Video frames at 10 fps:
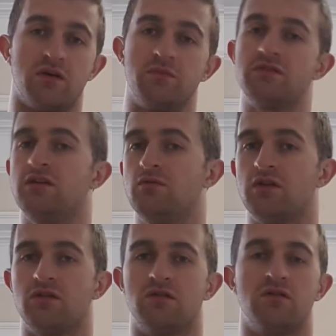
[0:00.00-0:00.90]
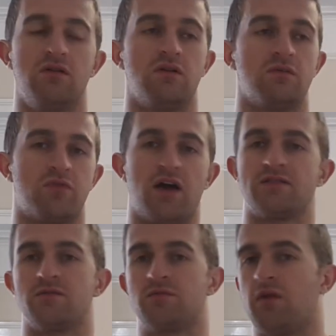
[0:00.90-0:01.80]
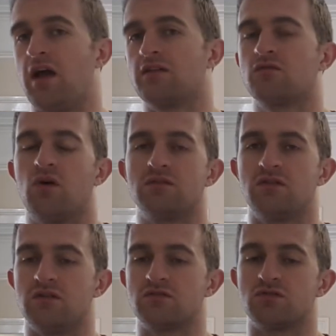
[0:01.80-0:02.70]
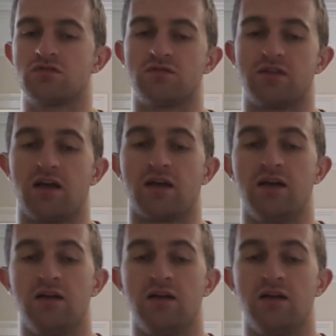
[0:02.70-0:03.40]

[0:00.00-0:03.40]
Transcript: let me see what your press-ups, planks, squats, all this sort of stuff's like,